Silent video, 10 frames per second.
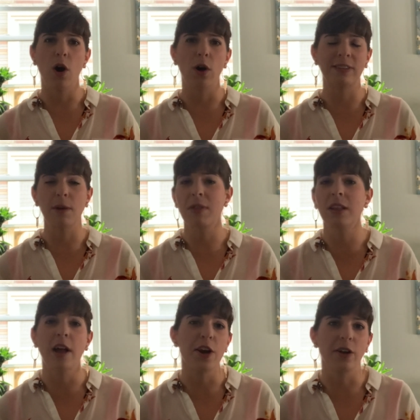something
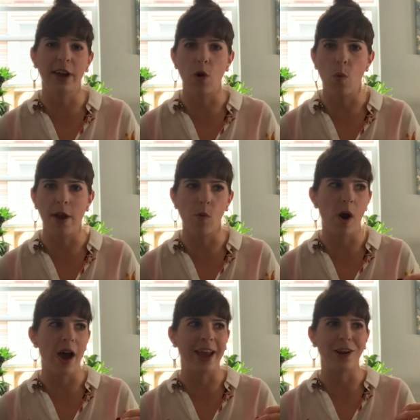lighter like a white
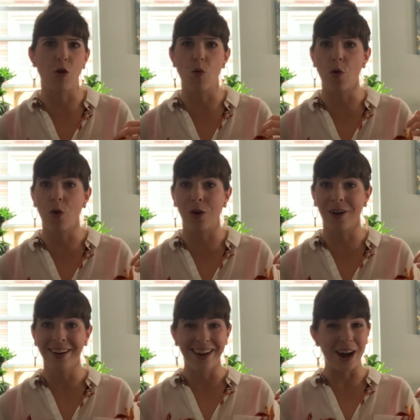wine
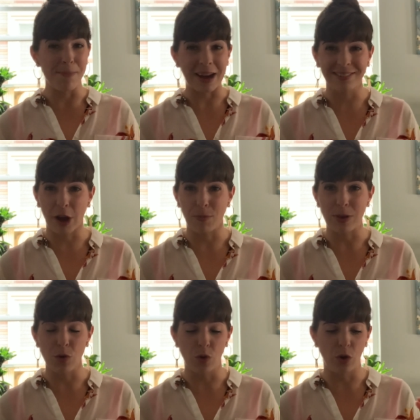or a Moscow
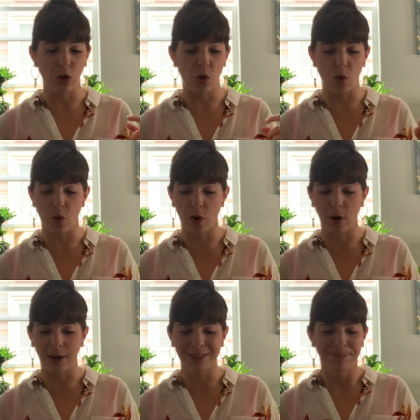Mule
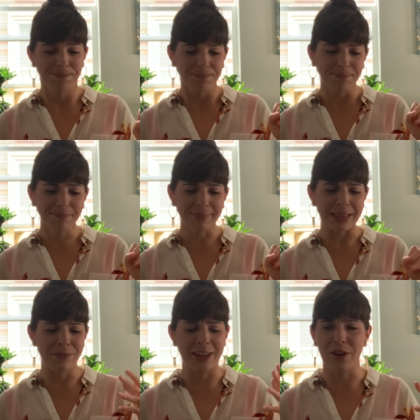or
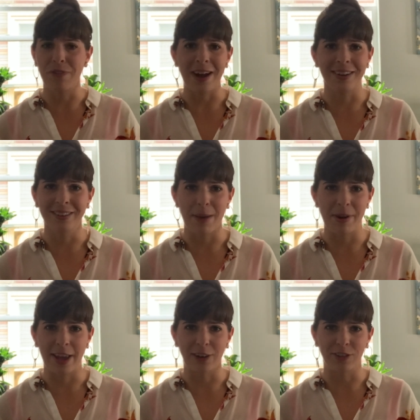even like a vodka
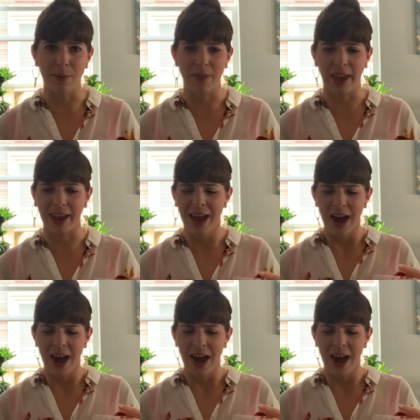lemonade or something,